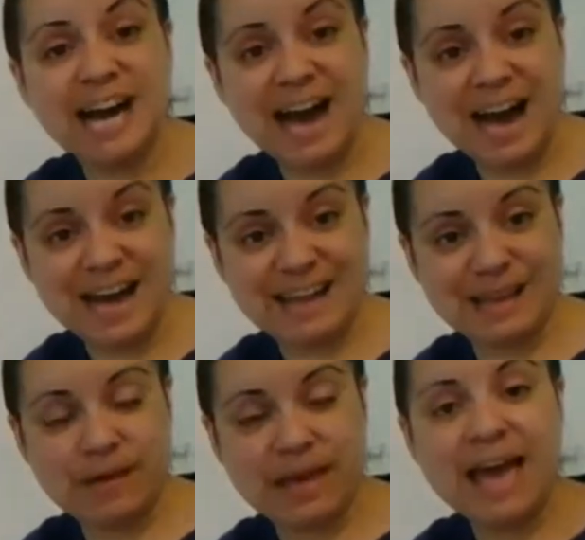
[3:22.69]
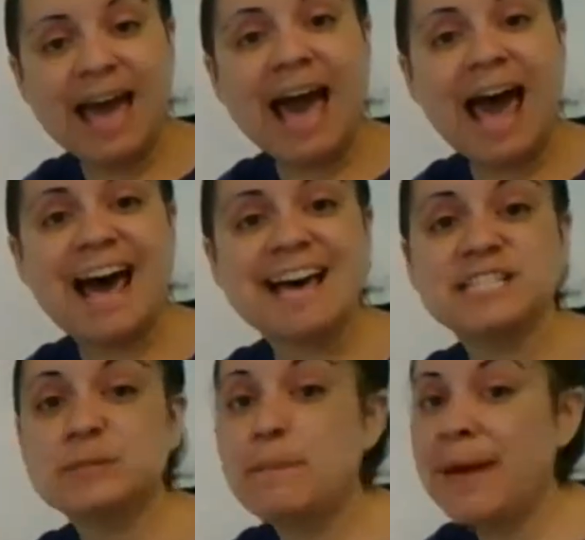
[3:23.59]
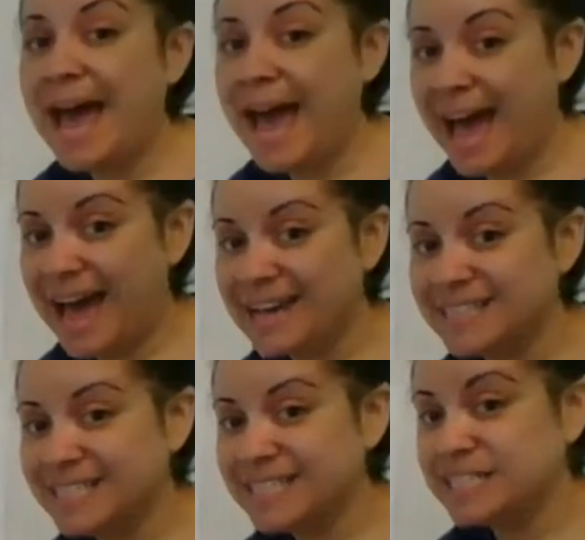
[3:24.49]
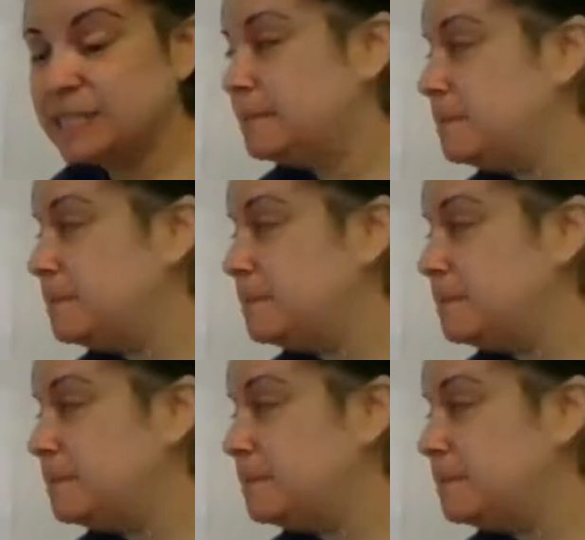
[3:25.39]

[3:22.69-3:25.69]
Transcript: time has passed?